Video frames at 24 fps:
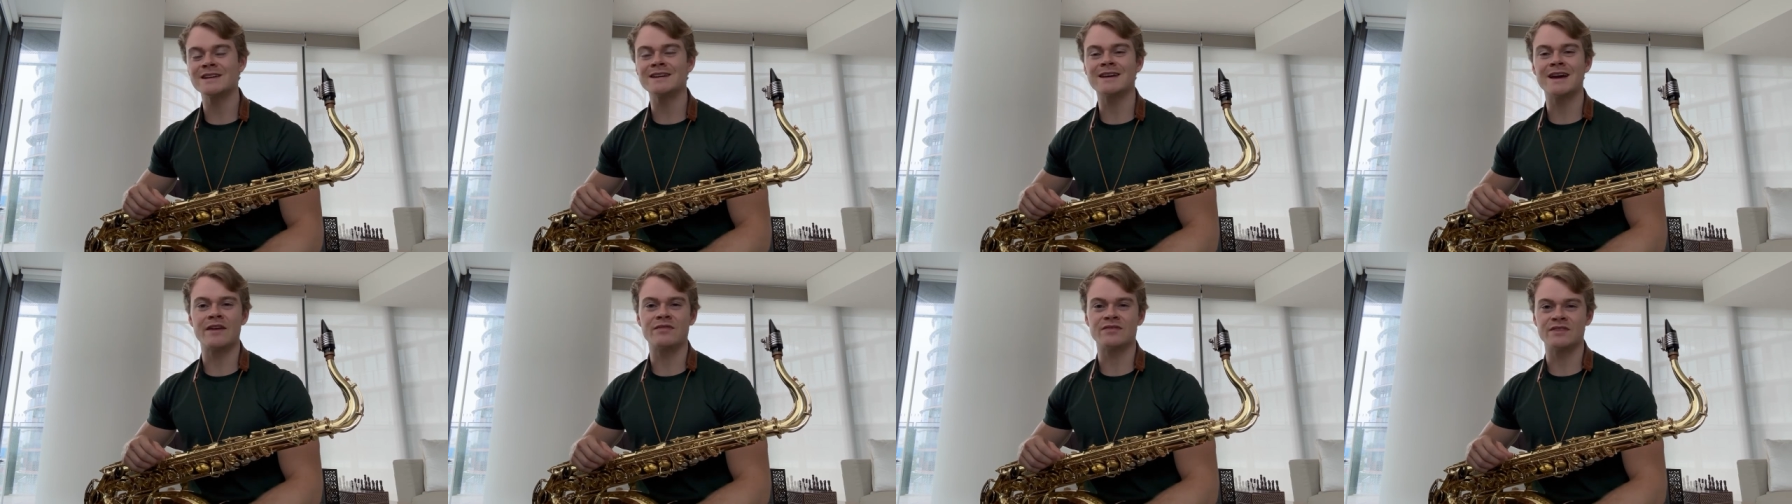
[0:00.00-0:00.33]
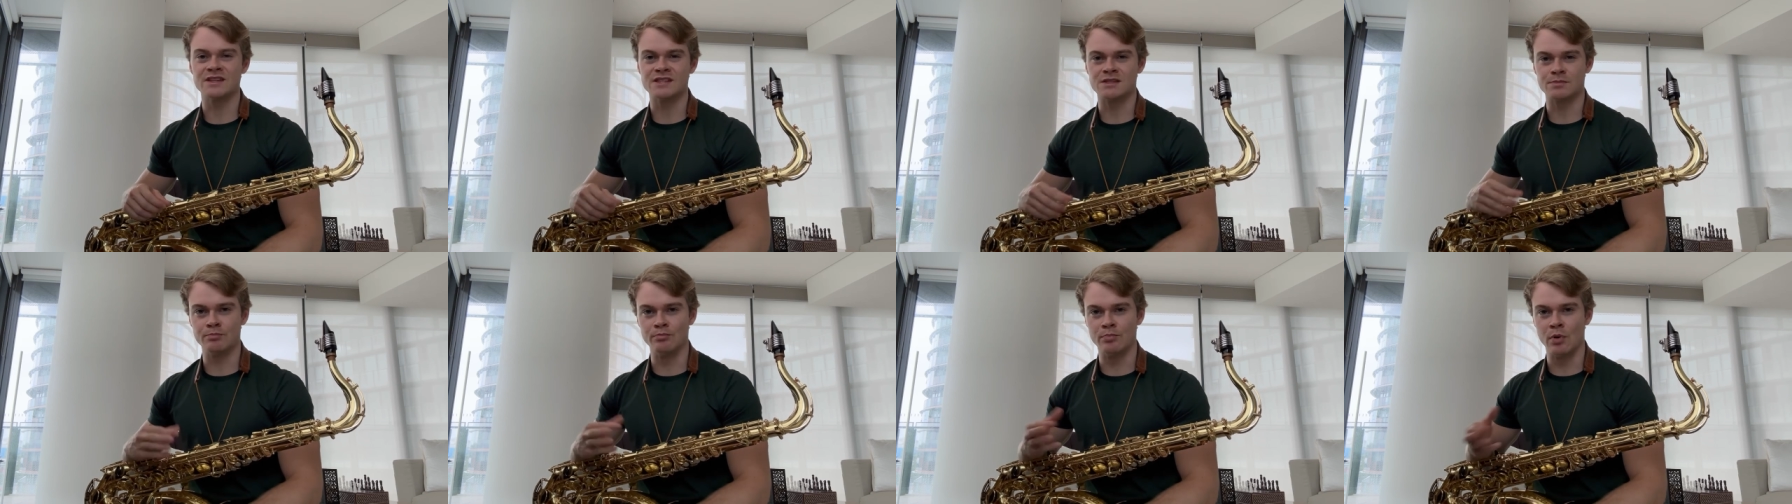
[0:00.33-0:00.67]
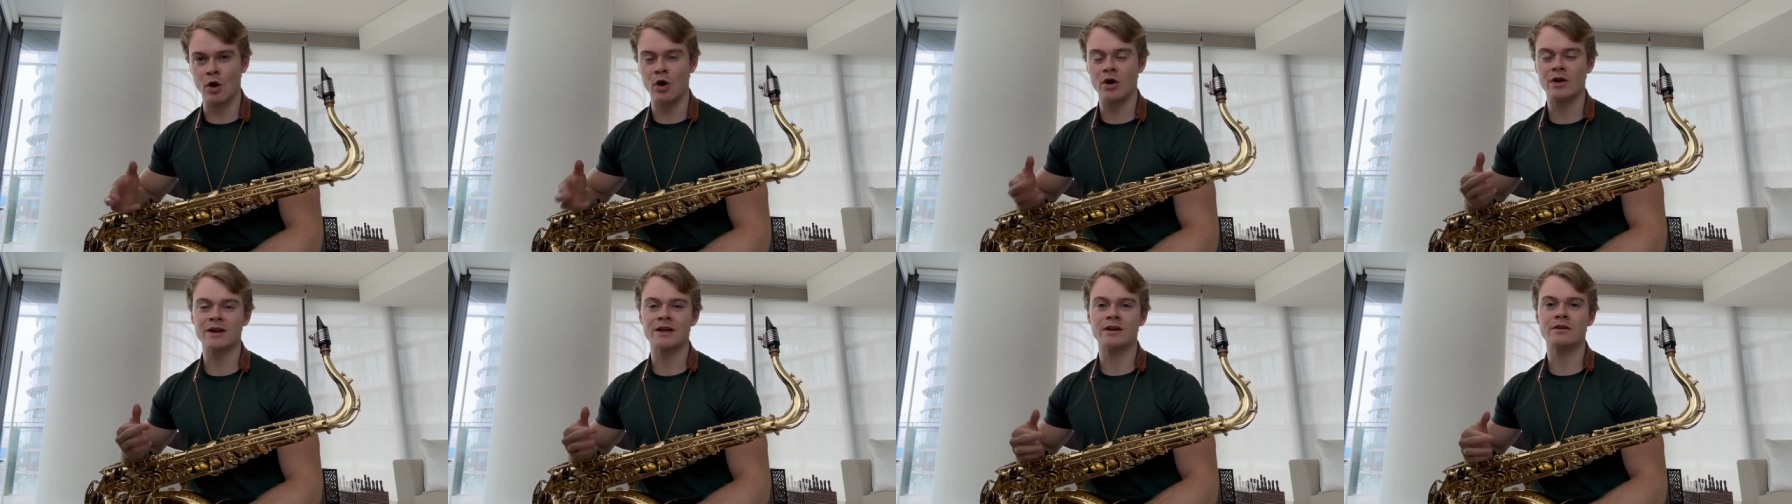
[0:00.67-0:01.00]
get this
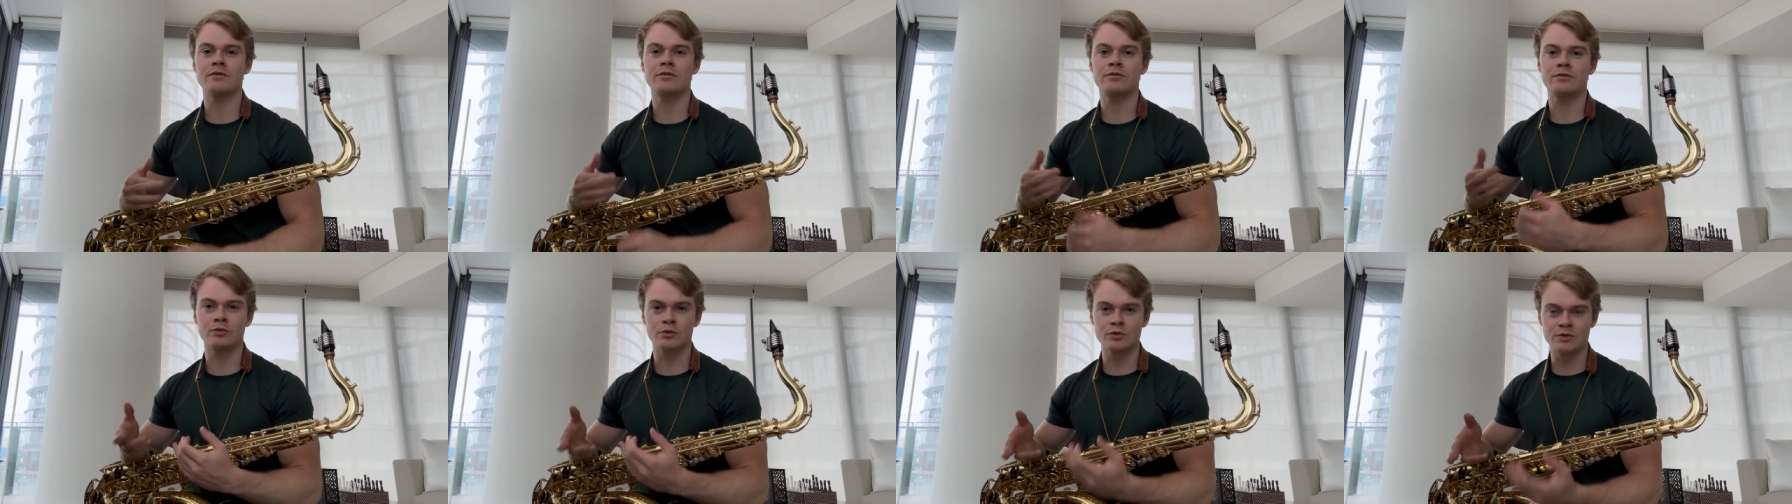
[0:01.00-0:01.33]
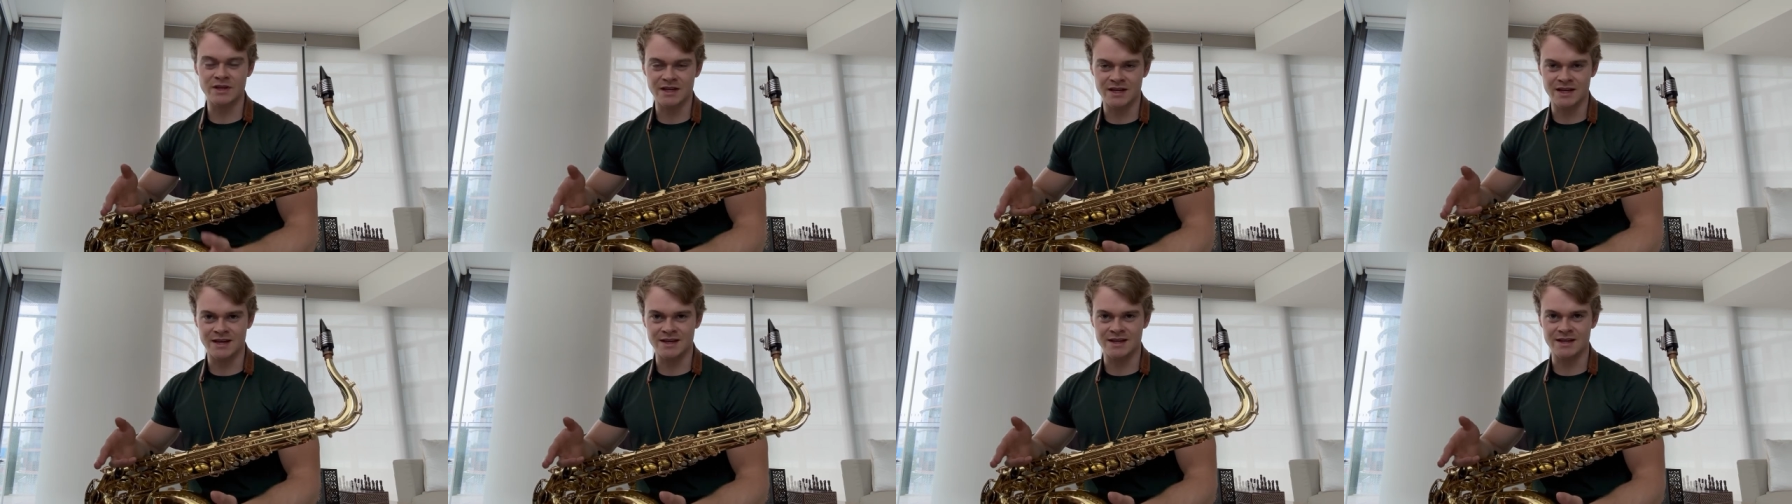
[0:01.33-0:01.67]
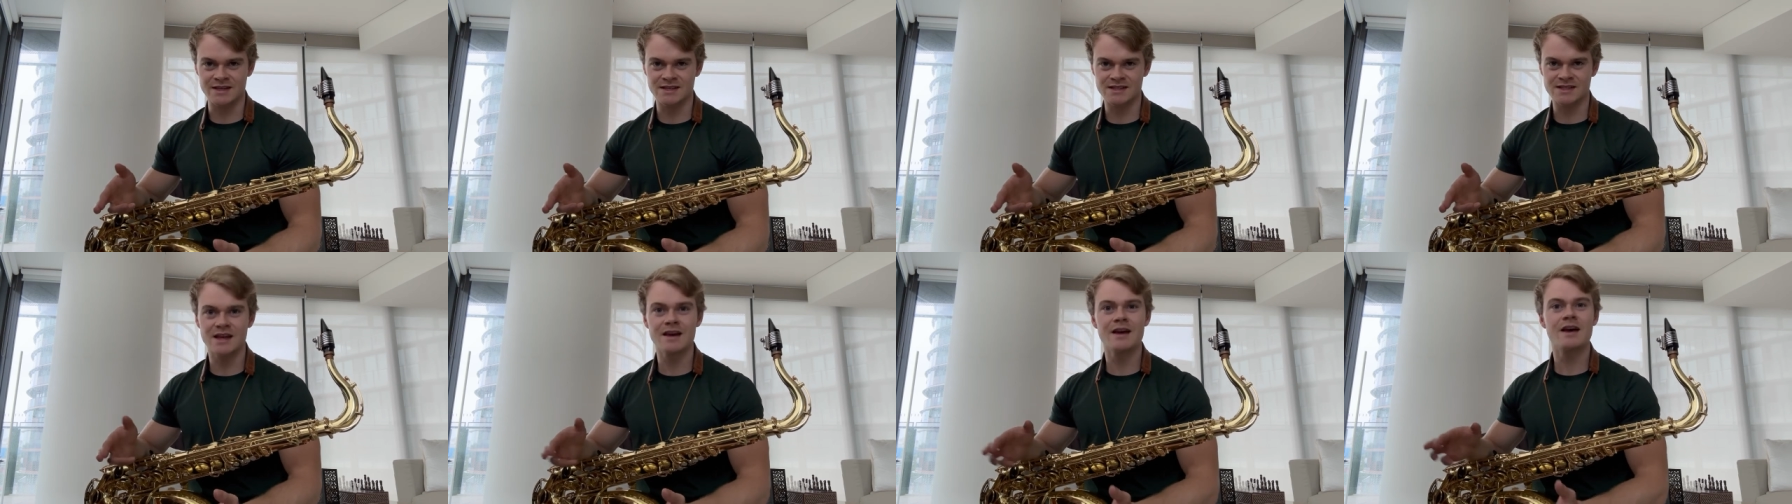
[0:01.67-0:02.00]
burning through the
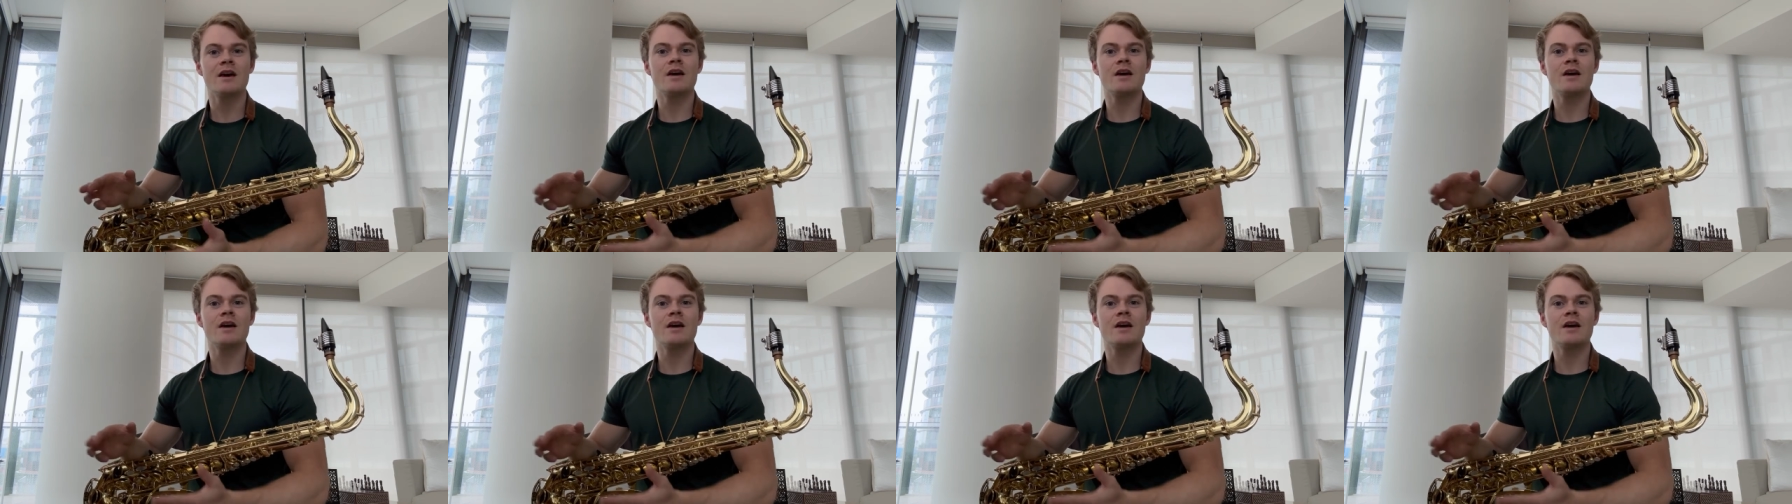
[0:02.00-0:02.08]
keys.